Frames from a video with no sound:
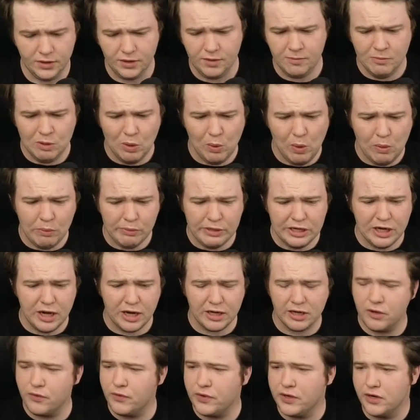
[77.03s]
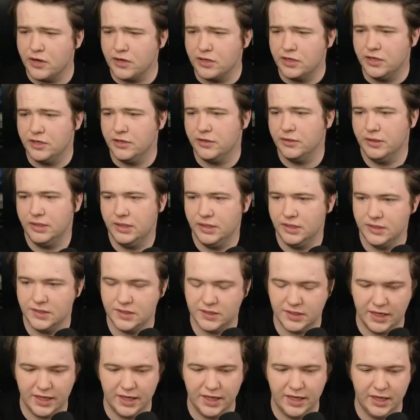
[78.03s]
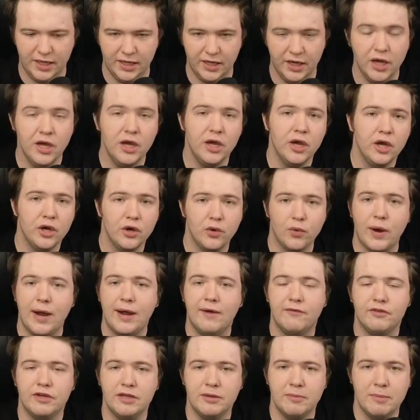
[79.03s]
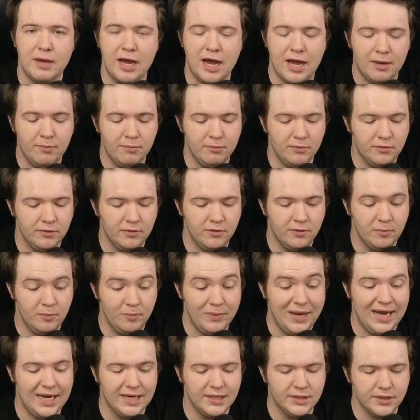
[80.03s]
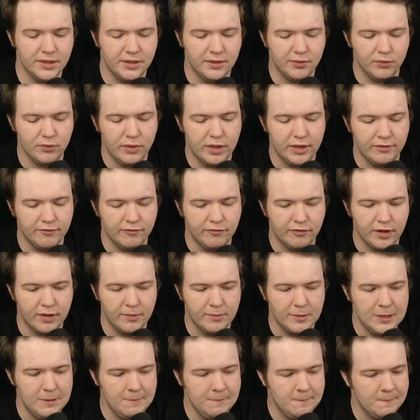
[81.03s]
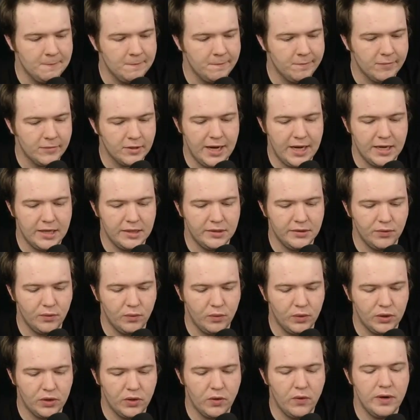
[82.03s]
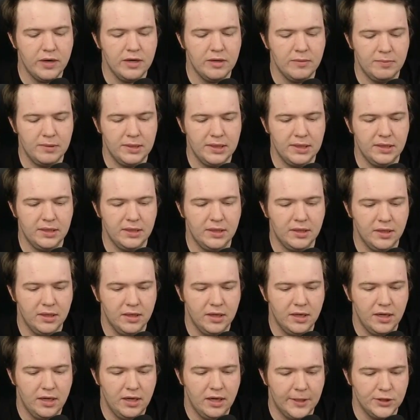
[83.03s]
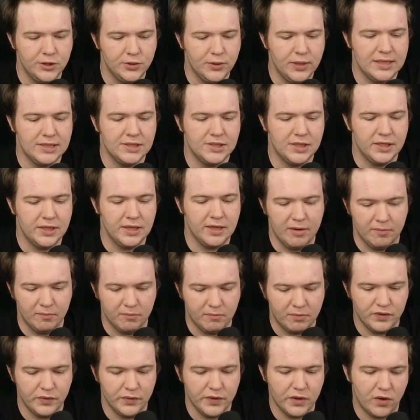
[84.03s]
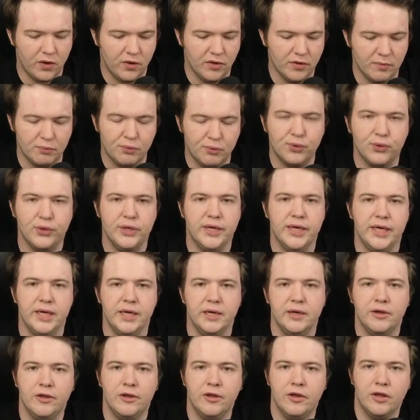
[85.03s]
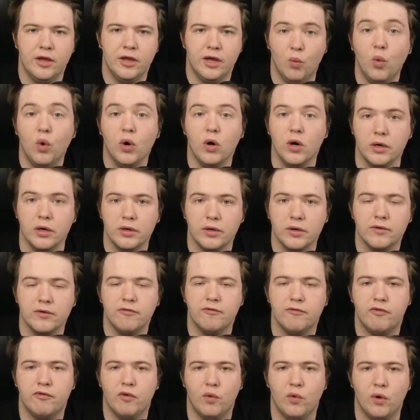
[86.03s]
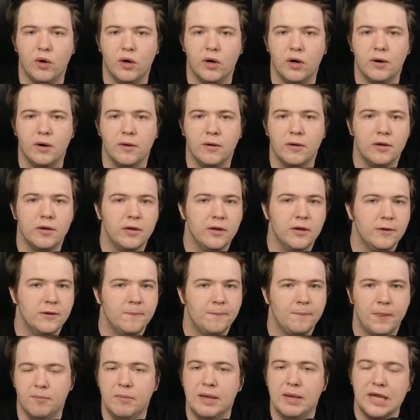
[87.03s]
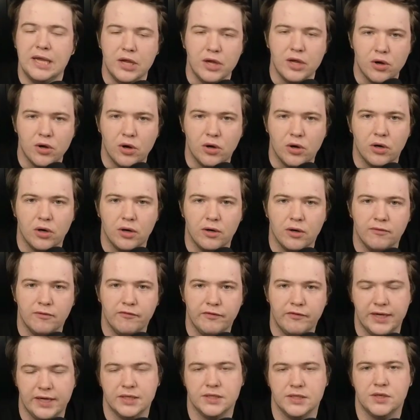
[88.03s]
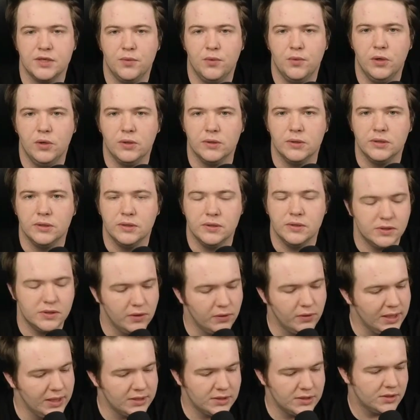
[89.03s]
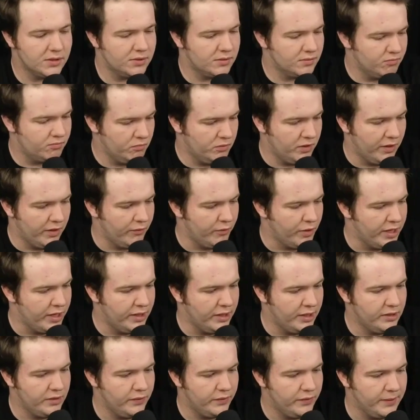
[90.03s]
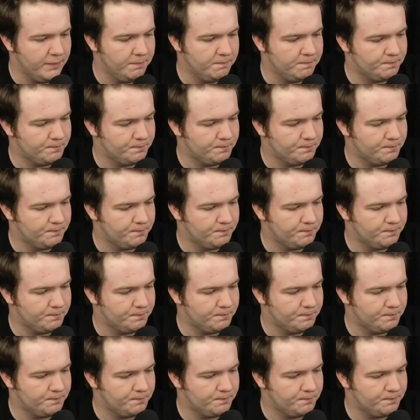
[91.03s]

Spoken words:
But what we got going on here is a crafting mat right in front of me. And we're going to be addressing and doing all the pre-work for making our fantasy world. So let's get right into it.